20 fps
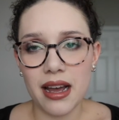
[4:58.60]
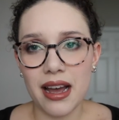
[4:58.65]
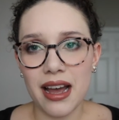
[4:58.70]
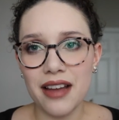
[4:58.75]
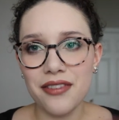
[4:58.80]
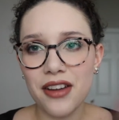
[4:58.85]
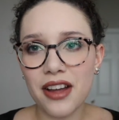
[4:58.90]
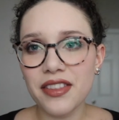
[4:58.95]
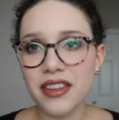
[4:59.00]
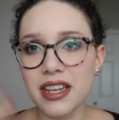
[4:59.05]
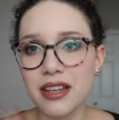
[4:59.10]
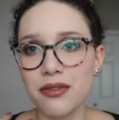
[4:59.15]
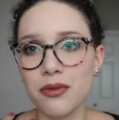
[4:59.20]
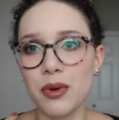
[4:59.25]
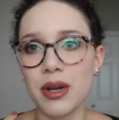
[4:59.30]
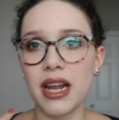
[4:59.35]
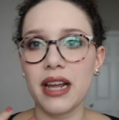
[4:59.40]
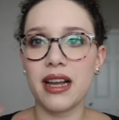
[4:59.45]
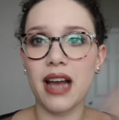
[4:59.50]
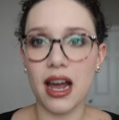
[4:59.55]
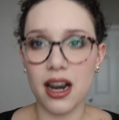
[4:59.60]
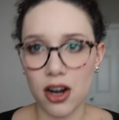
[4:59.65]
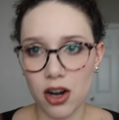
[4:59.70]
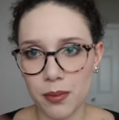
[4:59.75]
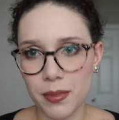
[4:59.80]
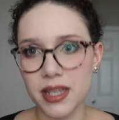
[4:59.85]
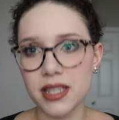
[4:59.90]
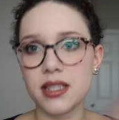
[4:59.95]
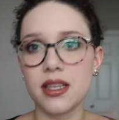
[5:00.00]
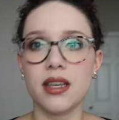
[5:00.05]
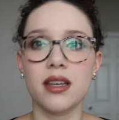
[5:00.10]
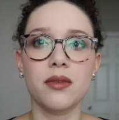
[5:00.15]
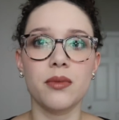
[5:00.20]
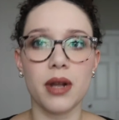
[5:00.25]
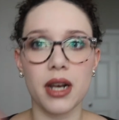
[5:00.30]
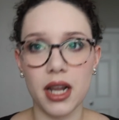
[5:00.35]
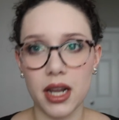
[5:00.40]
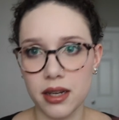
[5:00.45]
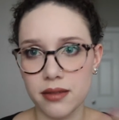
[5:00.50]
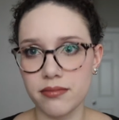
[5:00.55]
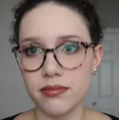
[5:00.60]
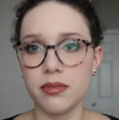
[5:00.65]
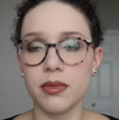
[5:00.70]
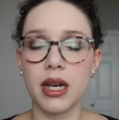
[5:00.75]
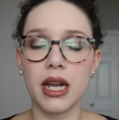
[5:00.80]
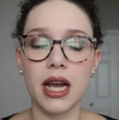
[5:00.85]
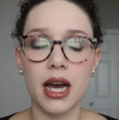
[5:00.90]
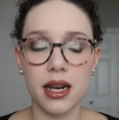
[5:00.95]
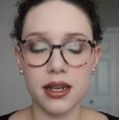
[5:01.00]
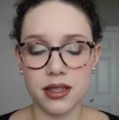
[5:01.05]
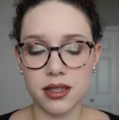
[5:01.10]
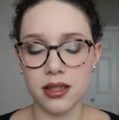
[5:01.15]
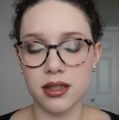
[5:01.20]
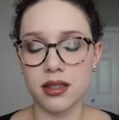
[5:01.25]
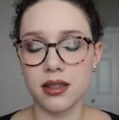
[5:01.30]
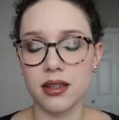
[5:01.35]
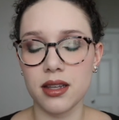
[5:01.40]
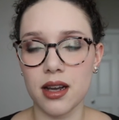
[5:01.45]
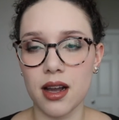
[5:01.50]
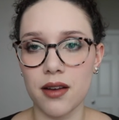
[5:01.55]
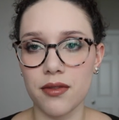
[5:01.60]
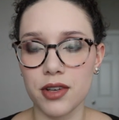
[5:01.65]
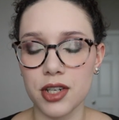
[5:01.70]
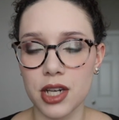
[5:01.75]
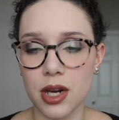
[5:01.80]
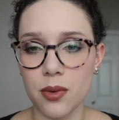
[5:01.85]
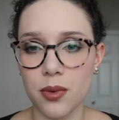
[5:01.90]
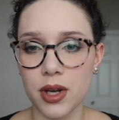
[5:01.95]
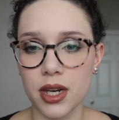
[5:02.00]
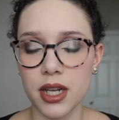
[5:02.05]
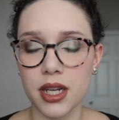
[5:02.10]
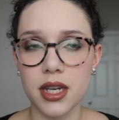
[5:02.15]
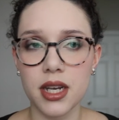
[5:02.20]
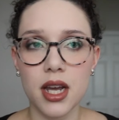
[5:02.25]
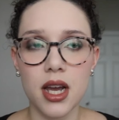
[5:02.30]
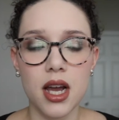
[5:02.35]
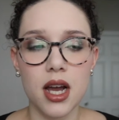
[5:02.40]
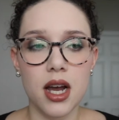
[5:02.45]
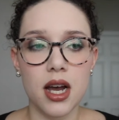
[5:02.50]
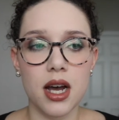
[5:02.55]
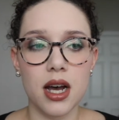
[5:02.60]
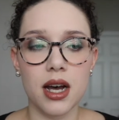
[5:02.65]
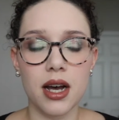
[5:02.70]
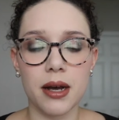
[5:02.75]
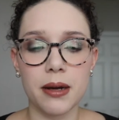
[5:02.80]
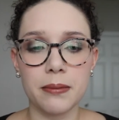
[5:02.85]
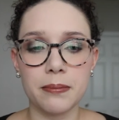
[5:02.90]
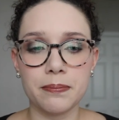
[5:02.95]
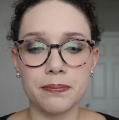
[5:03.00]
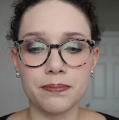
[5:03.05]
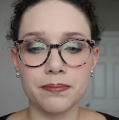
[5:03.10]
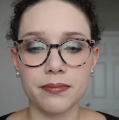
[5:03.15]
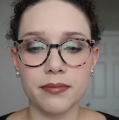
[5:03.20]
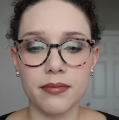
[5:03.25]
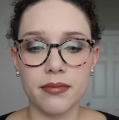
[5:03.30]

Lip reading: I found that even when I got it on my skin, when I got it to the coverage I wanted, when